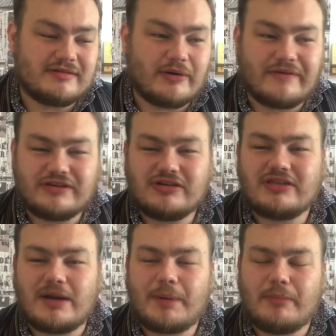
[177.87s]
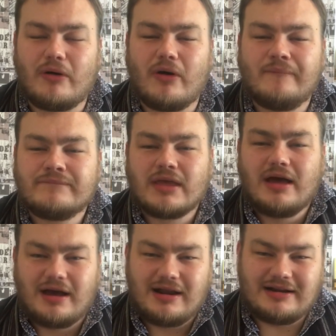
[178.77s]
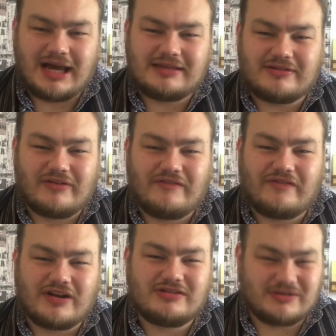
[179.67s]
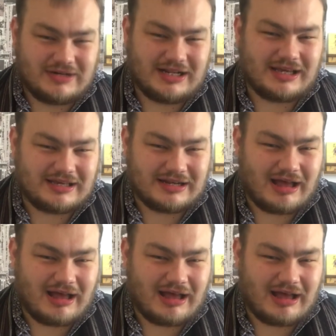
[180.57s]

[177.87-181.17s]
However, here they're a bit more lighter and fun tone and they can